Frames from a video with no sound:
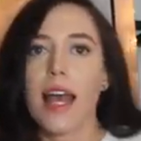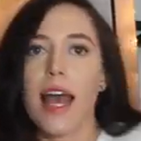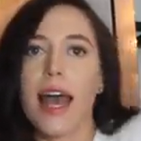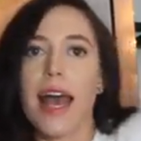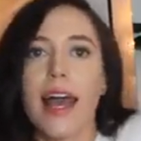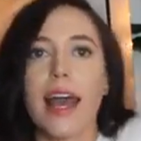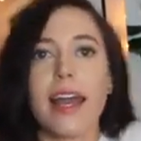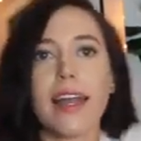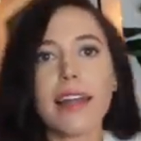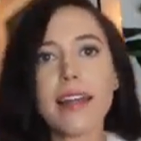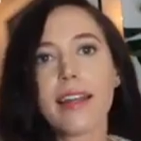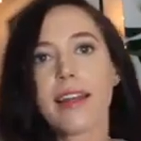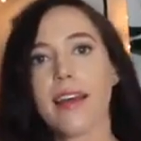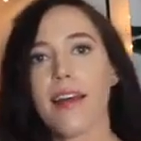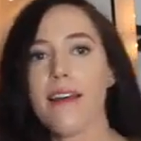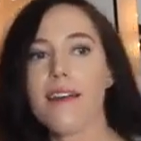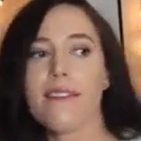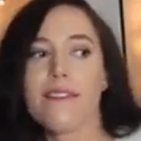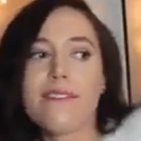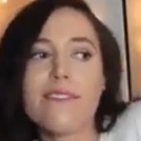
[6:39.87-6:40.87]
9.
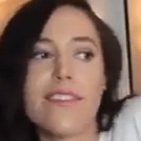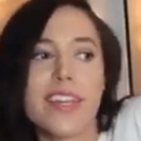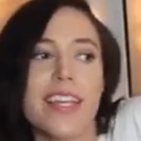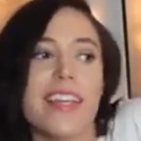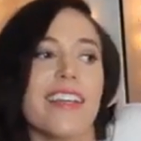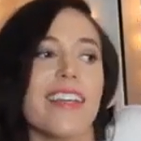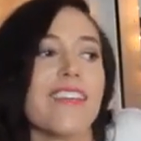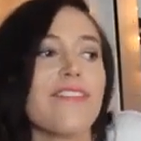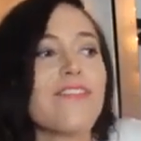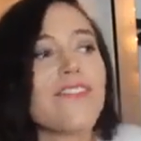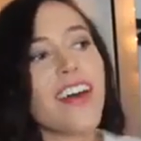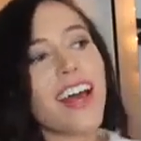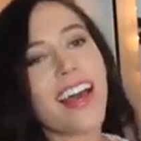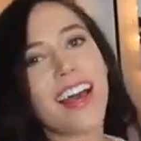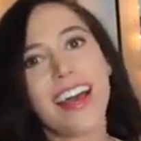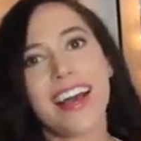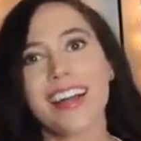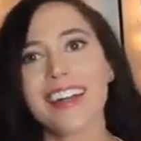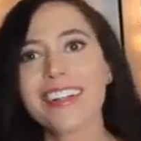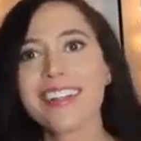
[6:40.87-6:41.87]
Feeling
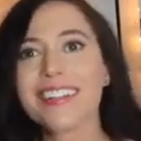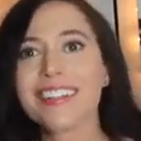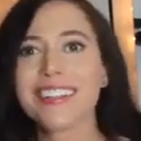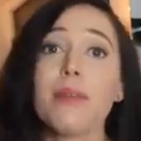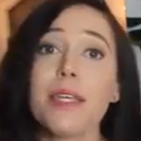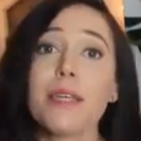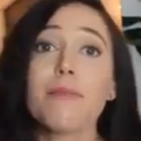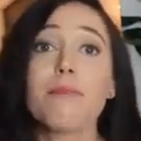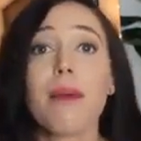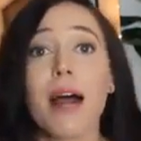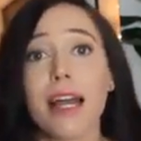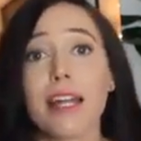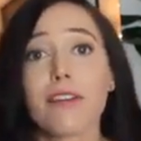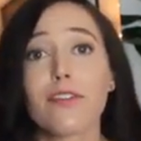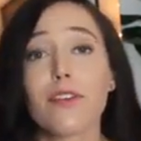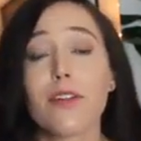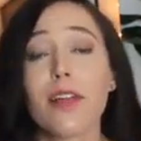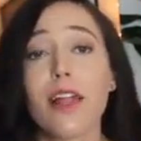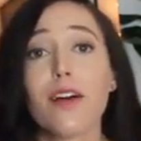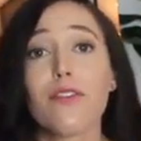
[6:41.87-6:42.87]
fine. Be
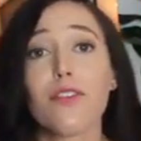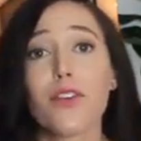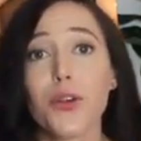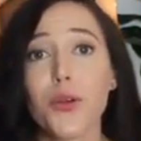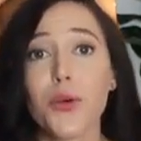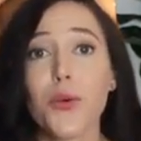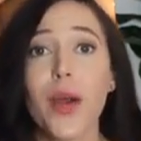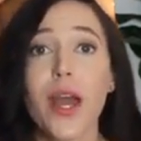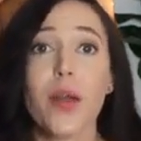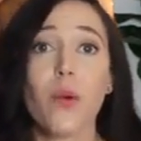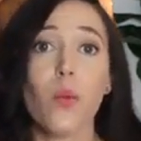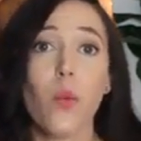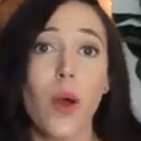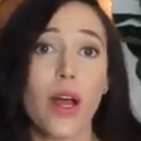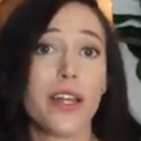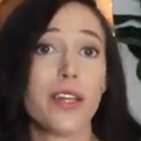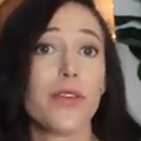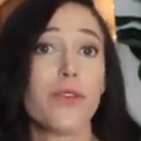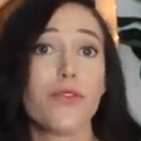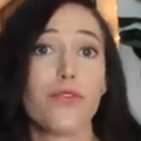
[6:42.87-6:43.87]
mindful of who and
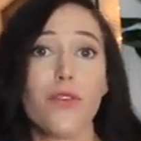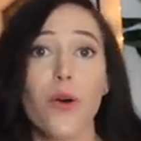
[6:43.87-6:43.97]
what you